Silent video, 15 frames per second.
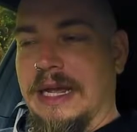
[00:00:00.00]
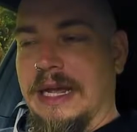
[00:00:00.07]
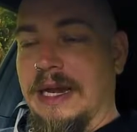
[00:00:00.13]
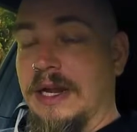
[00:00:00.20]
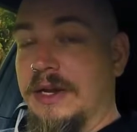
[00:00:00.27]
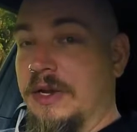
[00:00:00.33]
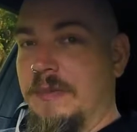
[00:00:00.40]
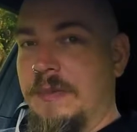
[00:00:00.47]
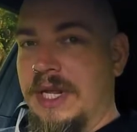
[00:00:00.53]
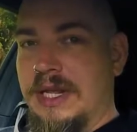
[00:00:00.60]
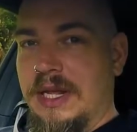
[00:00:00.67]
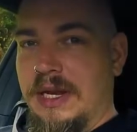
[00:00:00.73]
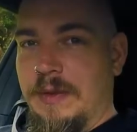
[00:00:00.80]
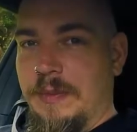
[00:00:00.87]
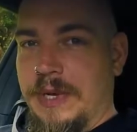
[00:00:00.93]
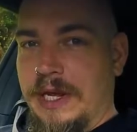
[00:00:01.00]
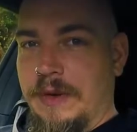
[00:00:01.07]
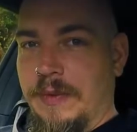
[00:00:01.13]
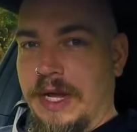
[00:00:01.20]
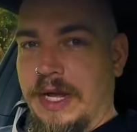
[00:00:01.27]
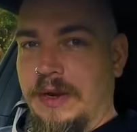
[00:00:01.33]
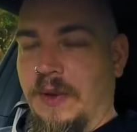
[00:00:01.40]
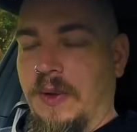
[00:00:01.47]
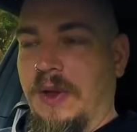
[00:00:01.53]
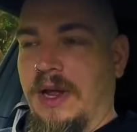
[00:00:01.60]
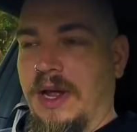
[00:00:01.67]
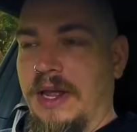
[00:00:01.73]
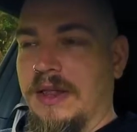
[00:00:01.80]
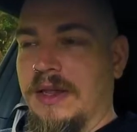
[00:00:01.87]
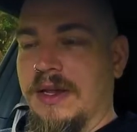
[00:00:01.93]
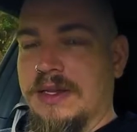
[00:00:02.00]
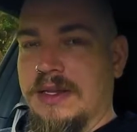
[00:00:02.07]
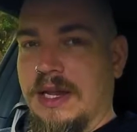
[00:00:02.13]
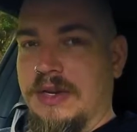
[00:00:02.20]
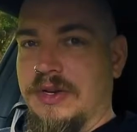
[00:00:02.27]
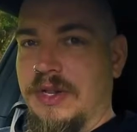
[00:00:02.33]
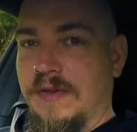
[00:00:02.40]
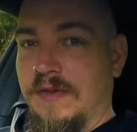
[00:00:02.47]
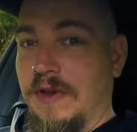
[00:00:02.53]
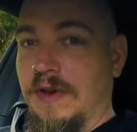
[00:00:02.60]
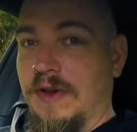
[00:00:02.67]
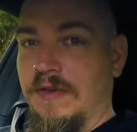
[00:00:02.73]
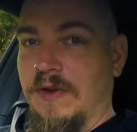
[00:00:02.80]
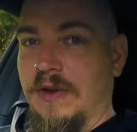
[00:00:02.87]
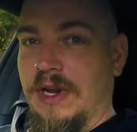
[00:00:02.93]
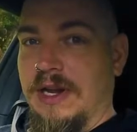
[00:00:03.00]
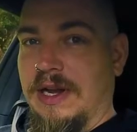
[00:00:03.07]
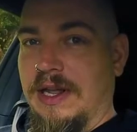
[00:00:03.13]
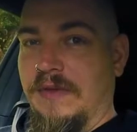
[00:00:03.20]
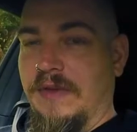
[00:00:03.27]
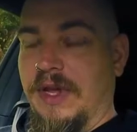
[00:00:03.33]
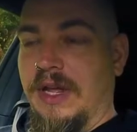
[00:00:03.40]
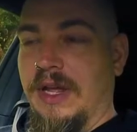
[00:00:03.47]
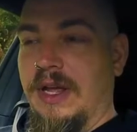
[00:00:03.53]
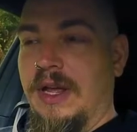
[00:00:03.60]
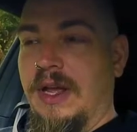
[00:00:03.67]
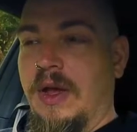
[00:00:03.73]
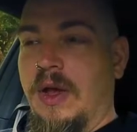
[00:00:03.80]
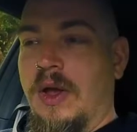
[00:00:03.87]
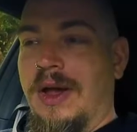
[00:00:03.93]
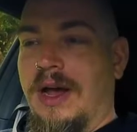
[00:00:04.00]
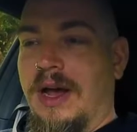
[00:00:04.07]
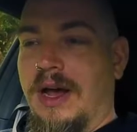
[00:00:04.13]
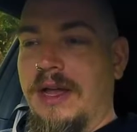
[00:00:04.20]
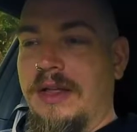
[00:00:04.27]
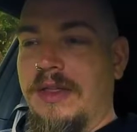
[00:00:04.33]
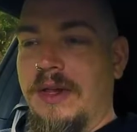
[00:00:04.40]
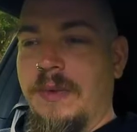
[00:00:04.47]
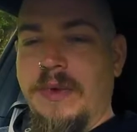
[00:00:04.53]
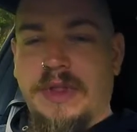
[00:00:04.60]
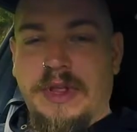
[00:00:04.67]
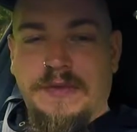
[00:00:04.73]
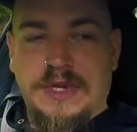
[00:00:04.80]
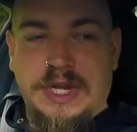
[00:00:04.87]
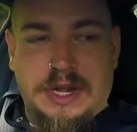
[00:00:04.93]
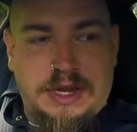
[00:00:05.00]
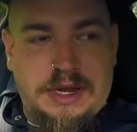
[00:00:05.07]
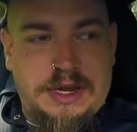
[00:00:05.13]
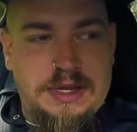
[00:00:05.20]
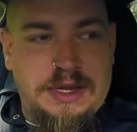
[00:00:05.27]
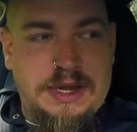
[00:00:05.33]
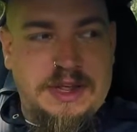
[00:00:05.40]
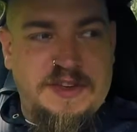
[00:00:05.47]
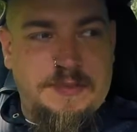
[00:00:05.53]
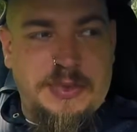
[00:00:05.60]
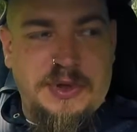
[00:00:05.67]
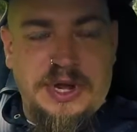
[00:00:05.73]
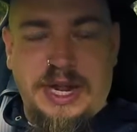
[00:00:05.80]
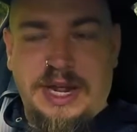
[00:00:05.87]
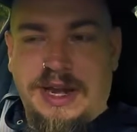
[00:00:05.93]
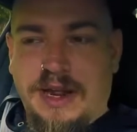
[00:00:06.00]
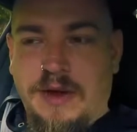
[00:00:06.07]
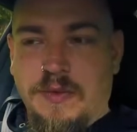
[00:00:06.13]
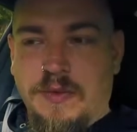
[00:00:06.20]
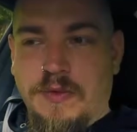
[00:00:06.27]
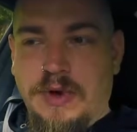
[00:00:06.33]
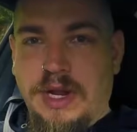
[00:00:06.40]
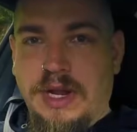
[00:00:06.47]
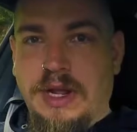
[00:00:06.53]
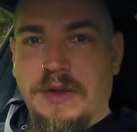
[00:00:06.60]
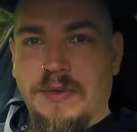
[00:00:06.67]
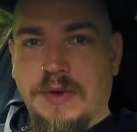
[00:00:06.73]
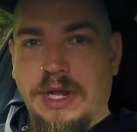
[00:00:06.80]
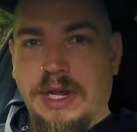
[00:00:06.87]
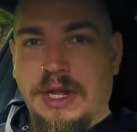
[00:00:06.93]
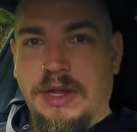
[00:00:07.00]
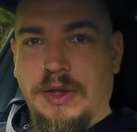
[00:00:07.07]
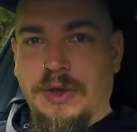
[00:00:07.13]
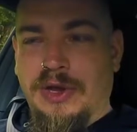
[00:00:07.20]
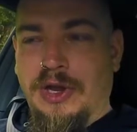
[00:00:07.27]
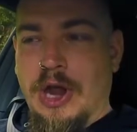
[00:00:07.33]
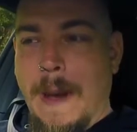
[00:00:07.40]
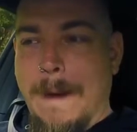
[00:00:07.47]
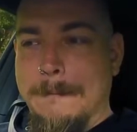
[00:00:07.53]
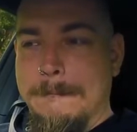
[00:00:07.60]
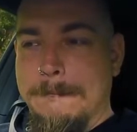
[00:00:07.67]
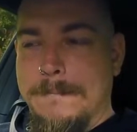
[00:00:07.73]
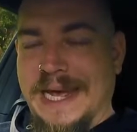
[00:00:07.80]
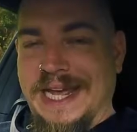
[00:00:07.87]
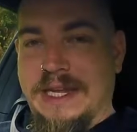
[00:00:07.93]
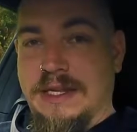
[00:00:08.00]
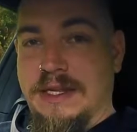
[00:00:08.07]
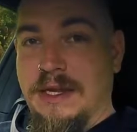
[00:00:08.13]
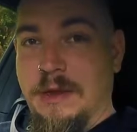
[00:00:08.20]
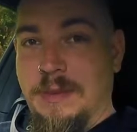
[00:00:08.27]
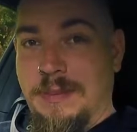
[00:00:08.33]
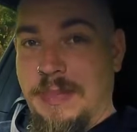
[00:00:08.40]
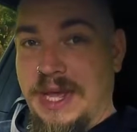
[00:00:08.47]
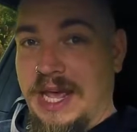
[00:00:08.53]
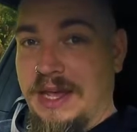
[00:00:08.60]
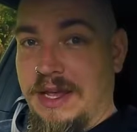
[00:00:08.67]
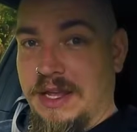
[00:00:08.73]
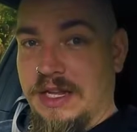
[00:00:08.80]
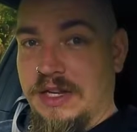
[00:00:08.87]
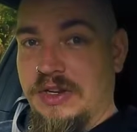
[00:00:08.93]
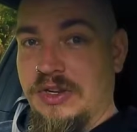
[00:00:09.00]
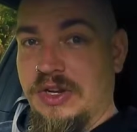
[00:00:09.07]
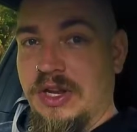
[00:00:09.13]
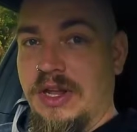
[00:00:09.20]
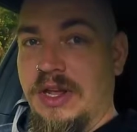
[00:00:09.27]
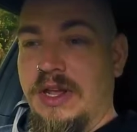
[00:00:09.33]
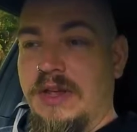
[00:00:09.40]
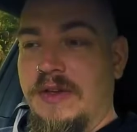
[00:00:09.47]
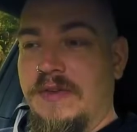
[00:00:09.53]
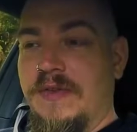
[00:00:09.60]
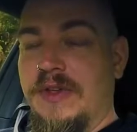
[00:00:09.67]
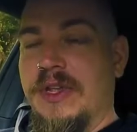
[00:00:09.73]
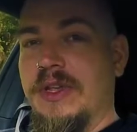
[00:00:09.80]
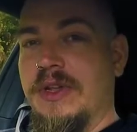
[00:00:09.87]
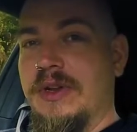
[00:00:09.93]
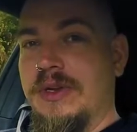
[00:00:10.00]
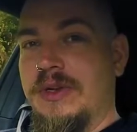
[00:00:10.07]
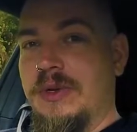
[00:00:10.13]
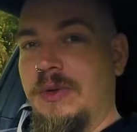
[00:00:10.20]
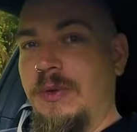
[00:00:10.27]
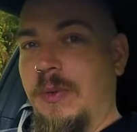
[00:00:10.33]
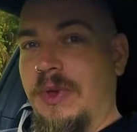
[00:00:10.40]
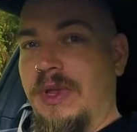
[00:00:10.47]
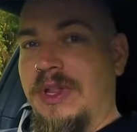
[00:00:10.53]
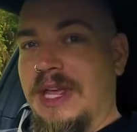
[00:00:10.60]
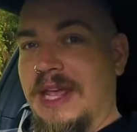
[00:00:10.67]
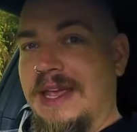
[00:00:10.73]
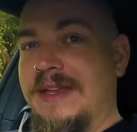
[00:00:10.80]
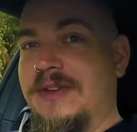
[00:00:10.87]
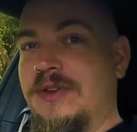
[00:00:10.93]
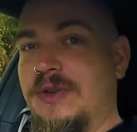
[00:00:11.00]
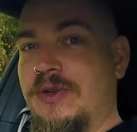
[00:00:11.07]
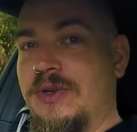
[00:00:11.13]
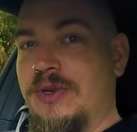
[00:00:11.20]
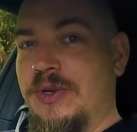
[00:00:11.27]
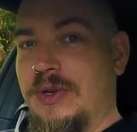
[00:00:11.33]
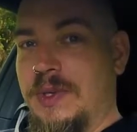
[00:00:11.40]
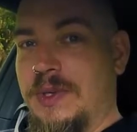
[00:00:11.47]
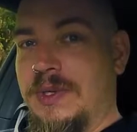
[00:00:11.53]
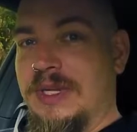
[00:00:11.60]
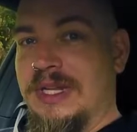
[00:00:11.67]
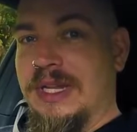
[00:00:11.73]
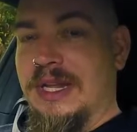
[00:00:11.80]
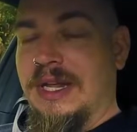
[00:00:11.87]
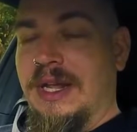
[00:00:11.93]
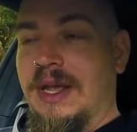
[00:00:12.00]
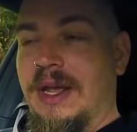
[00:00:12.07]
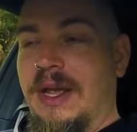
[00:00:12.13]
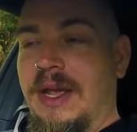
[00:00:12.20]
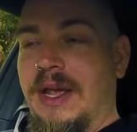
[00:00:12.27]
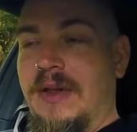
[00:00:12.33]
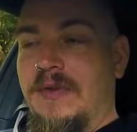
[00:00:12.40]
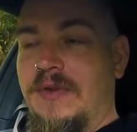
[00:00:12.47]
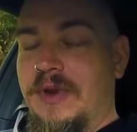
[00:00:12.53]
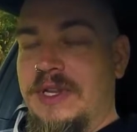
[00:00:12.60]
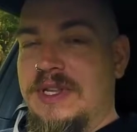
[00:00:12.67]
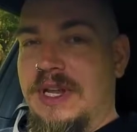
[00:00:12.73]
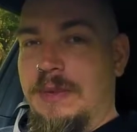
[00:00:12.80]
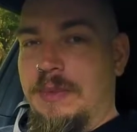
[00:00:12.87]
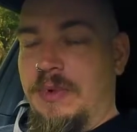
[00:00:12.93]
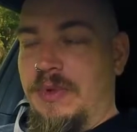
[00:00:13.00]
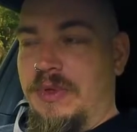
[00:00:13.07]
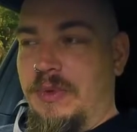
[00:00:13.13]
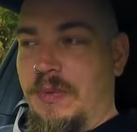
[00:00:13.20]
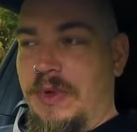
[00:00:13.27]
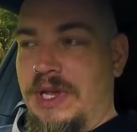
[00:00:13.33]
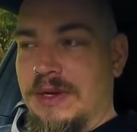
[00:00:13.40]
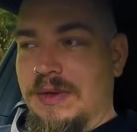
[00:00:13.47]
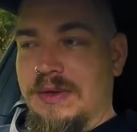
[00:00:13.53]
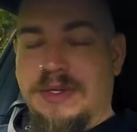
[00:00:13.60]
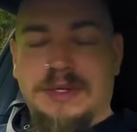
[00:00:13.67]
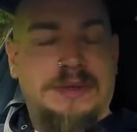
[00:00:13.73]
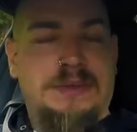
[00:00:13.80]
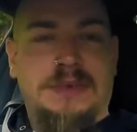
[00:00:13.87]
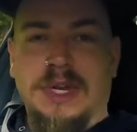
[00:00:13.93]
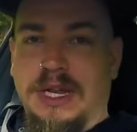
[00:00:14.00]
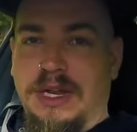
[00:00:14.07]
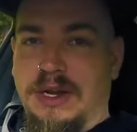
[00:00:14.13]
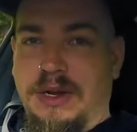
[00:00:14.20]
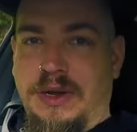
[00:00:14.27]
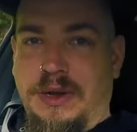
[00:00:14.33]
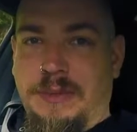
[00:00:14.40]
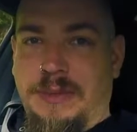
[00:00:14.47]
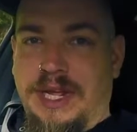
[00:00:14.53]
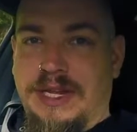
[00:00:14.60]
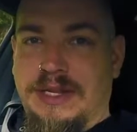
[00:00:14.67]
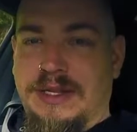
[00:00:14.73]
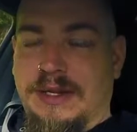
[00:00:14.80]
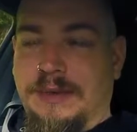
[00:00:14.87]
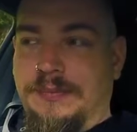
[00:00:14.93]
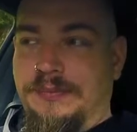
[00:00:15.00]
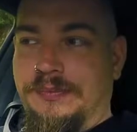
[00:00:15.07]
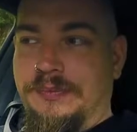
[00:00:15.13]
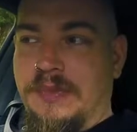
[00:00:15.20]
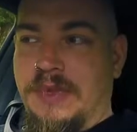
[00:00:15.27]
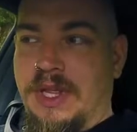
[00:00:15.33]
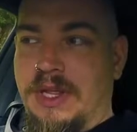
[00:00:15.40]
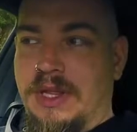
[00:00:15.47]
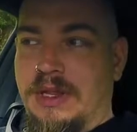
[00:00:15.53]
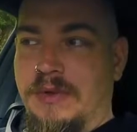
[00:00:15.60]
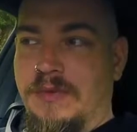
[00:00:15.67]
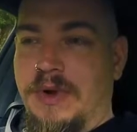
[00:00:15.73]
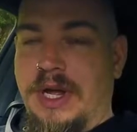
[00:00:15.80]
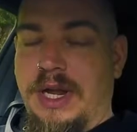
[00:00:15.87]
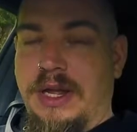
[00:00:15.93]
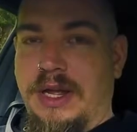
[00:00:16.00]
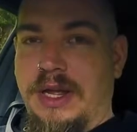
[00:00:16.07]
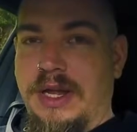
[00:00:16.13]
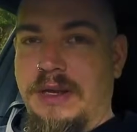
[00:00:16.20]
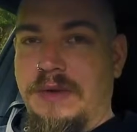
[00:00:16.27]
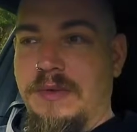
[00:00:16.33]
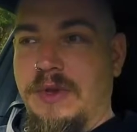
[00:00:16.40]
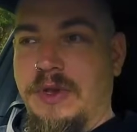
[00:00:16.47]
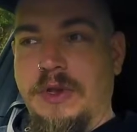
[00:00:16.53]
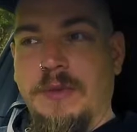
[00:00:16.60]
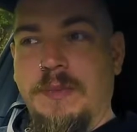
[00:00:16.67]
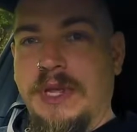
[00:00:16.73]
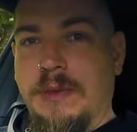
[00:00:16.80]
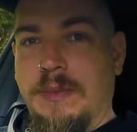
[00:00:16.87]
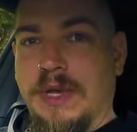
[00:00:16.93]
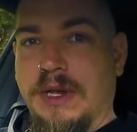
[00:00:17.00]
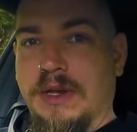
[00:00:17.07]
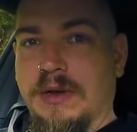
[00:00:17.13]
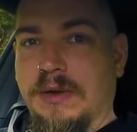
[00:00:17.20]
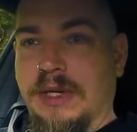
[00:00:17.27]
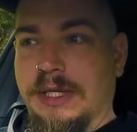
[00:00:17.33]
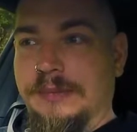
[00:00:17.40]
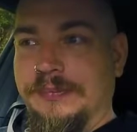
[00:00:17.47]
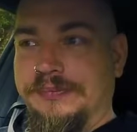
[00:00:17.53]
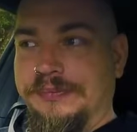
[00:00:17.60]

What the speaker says: And I don't mean that in a bad way at all. I think it's actually very, very clever. I think what they've done is that they've put out a really, really good base package for you to do with as you choose. For example, the wheels, not amazing. The ride height could be a bit cooler.